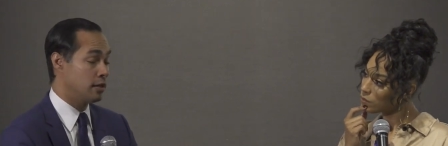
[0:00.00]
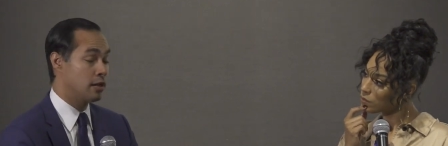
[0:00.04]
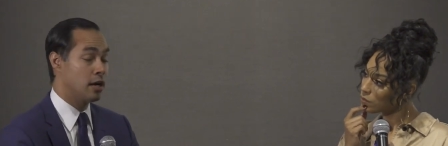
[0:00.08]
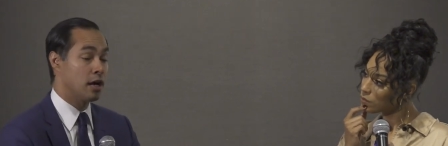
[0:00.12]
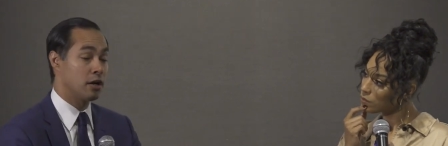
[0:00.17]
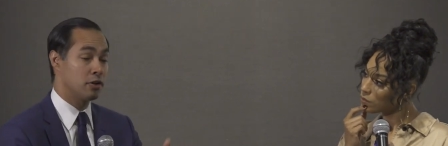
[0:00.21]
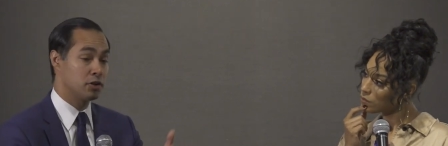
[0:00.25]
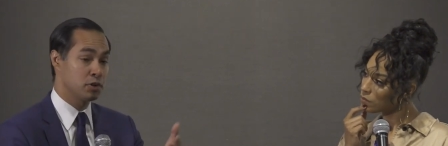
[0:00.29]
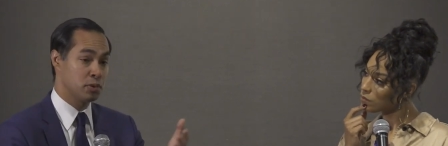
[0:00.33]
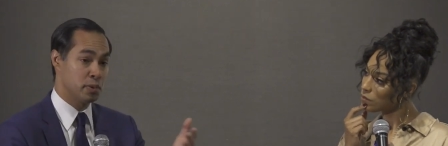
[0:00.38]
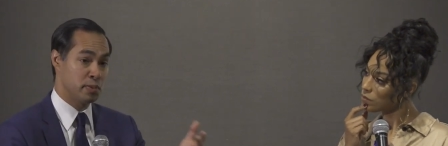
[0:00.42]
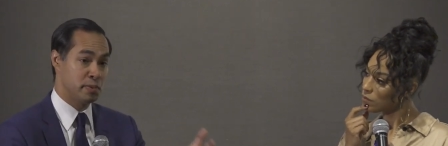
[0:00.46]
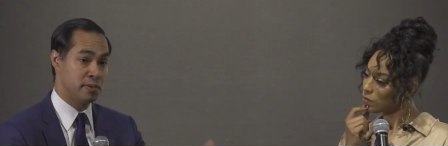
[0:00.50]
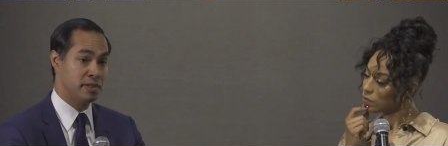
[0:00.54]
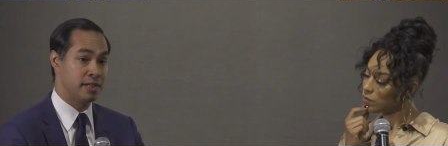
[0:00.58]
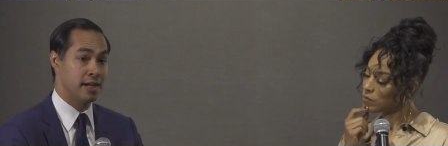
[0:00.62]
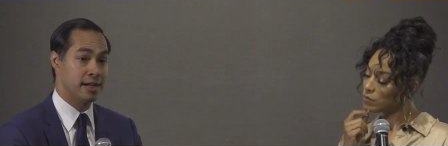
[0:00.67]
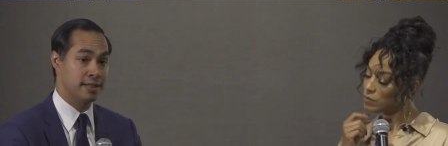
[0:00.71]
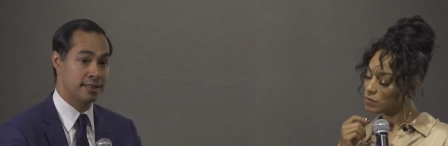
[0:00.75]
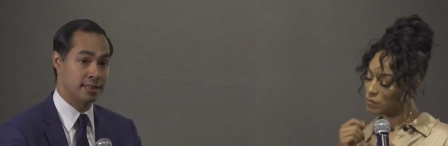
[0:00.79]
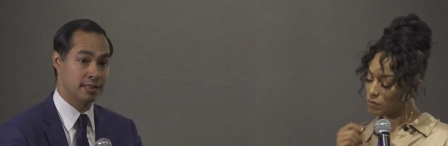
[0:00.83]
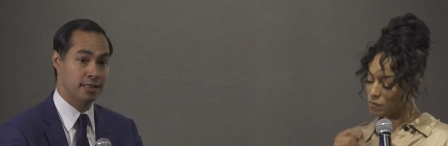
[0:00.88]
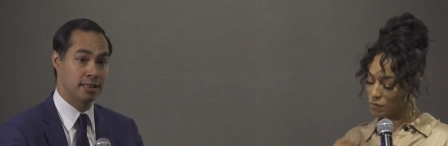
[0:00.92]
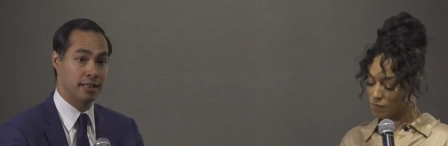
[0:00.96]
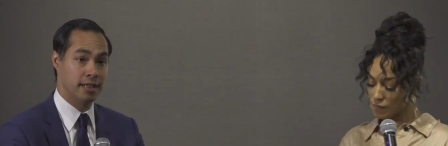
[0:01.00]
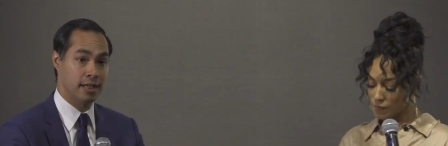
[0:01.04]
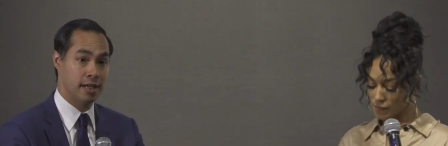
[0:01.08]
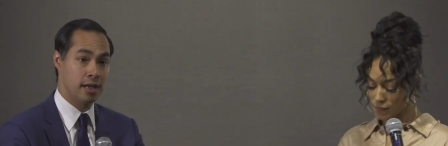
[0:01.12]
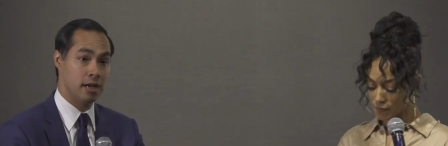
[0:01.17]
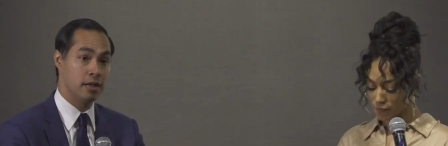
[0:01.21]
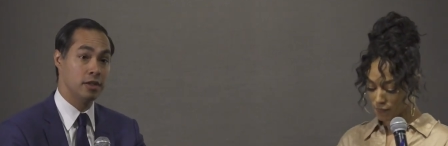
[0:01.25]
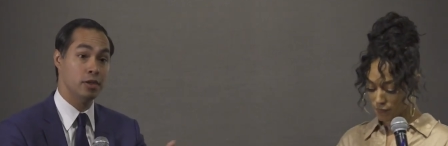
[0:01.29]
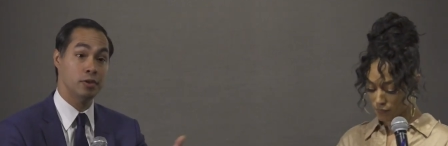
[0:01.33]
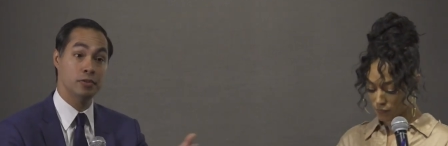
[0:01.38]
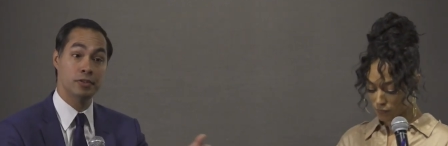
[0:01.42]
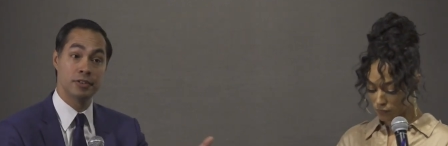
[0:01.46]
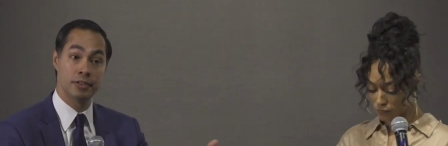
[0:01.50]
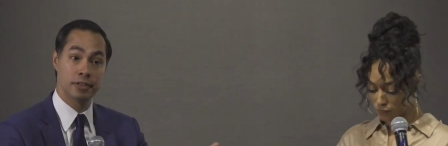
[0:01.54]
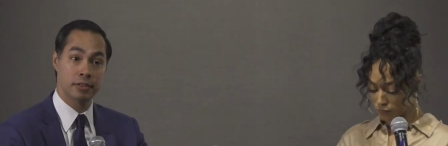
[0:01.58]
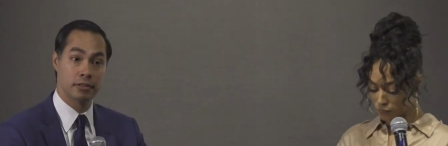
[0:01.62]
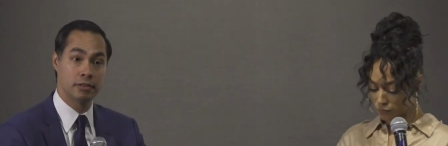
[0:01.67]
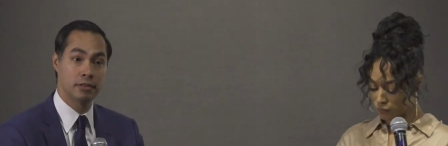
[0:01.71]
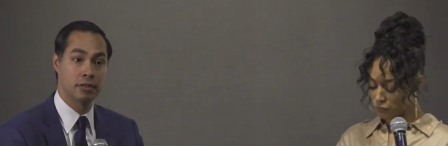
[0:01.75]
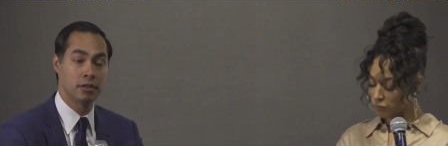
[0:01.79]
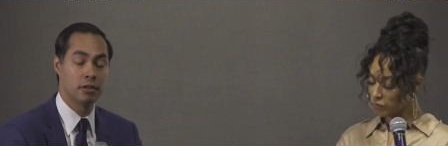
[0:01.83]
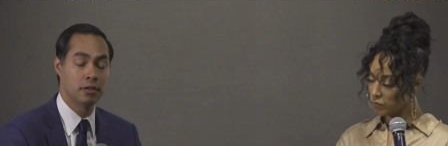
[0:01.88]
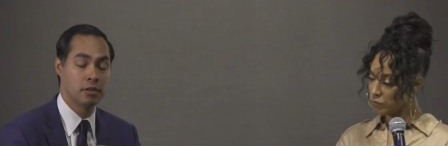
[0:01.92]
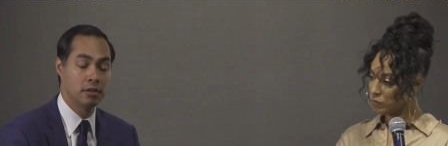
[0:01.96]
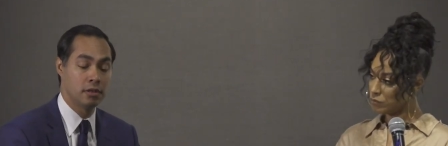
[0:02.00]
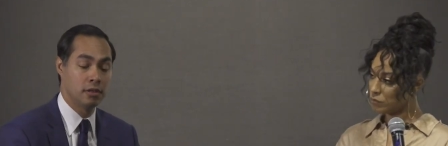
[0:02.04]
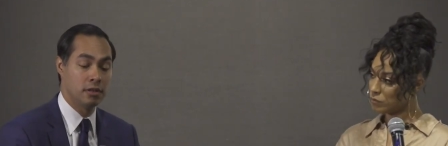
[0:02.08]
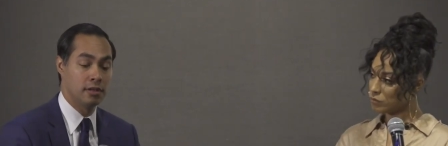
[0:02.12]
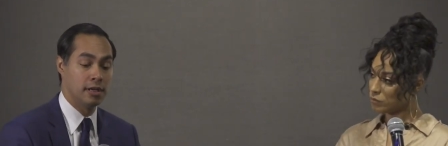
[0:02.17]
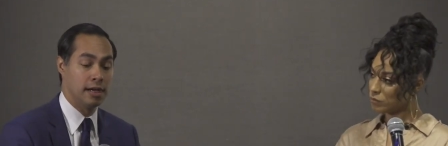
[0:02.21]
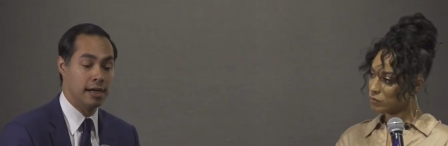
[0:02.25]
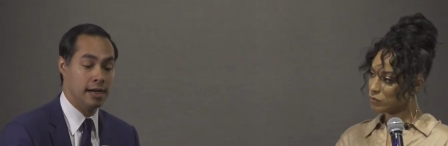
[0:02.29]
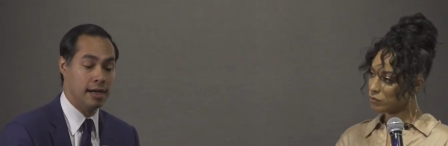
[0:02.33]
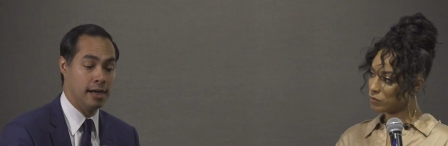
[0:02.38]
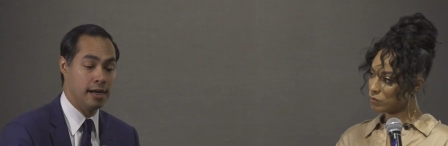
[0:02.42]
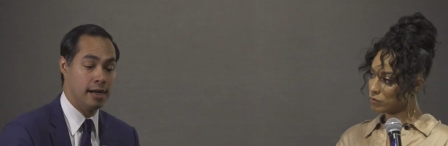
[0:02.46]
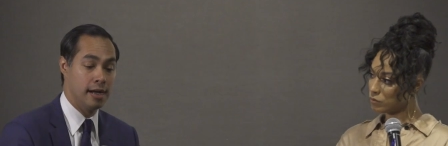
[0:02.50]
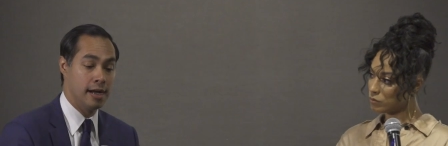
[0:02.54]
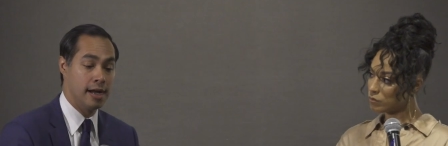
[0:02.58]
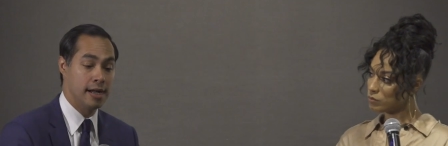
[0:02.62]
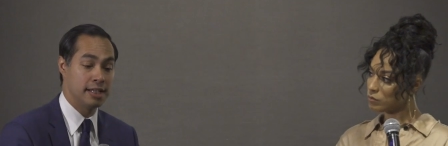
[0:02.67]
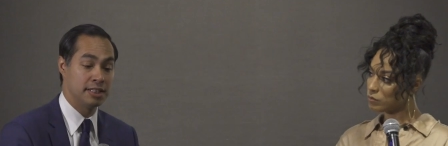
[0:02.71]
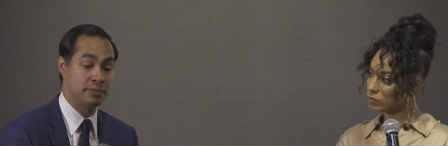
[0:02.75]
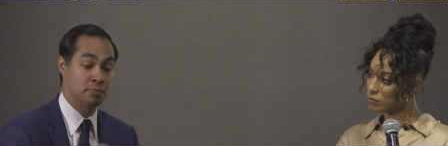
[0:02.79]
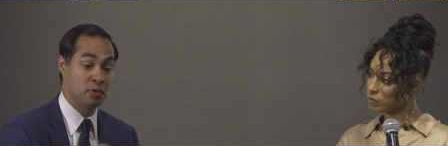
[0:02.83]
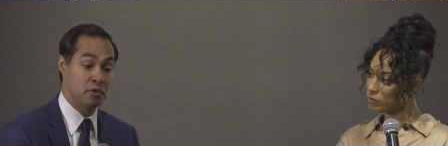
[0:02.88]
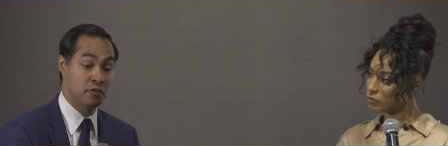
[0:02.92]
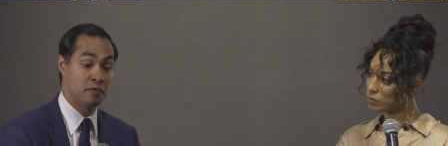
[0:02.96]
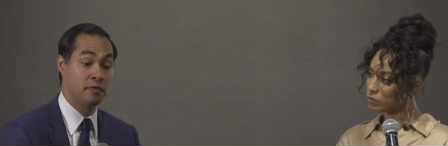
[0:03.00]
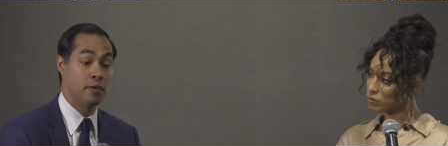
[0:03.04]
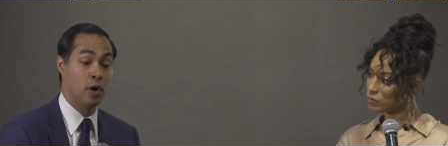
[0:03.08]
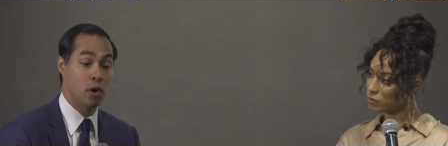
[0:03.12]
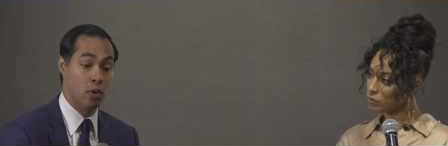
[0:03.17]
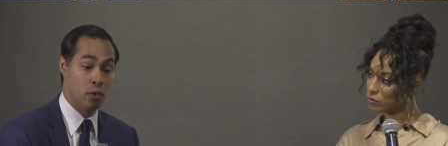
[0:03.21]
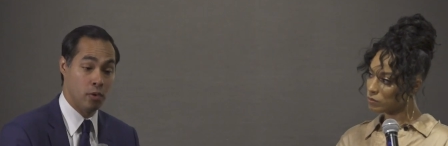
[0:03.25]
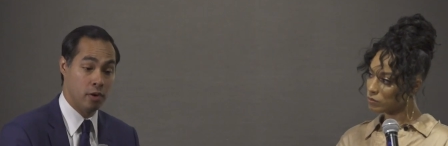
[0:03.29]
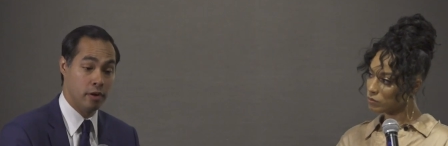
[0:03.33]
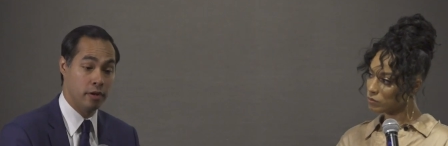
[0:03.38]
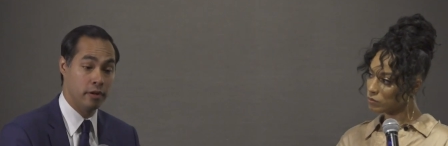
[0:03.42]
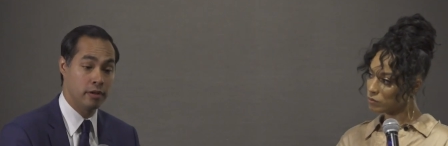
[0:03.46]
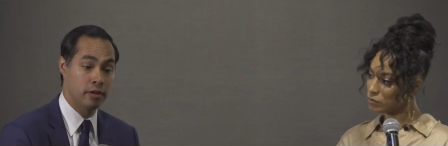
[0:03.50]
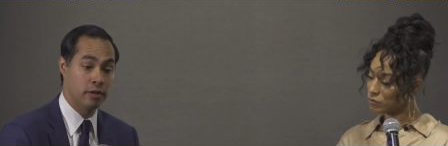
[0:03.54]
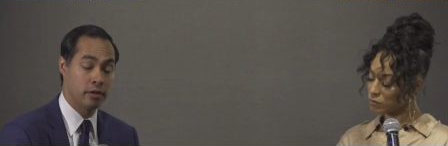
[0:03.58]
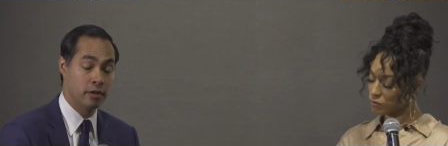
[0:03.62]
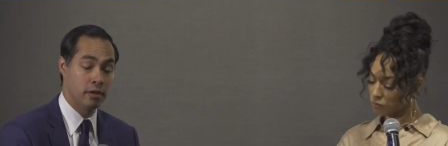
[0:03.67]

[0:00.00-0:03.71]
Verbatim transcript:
Speaker 1: Congresswoman Jackson Lee out of Houston, uh, has put forward.